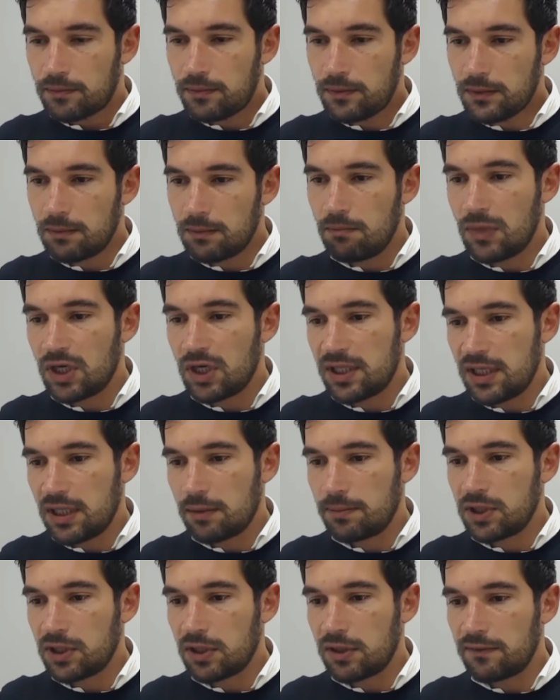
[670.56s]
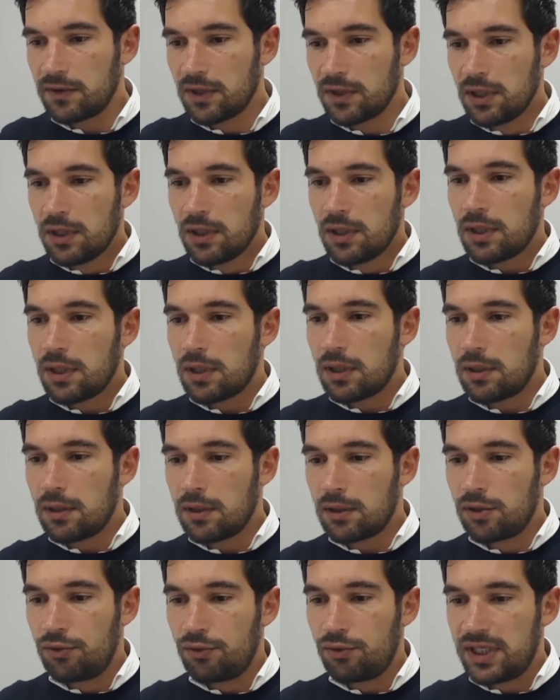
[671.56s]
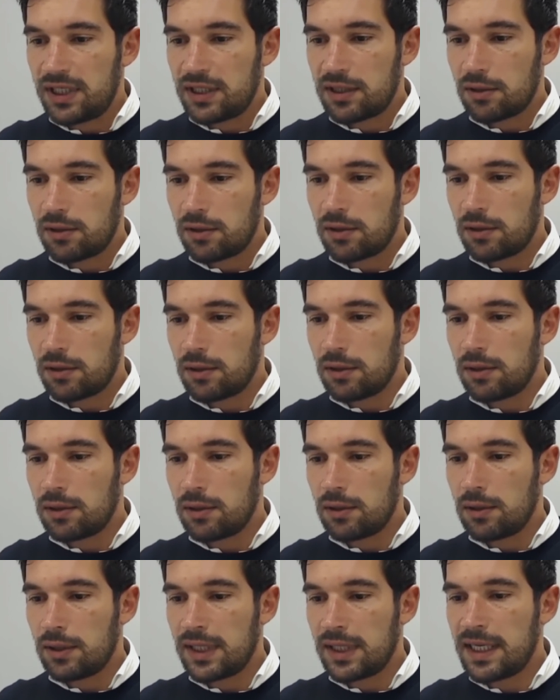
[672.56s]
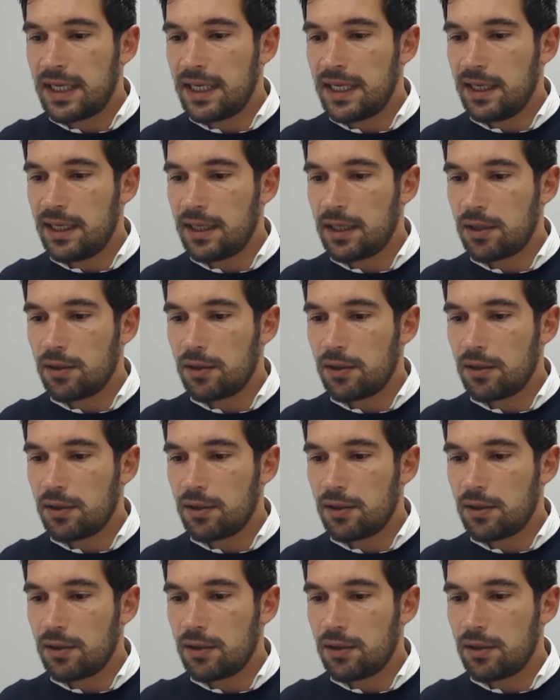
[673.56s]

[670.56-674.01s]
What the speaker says: But they observed greater healing.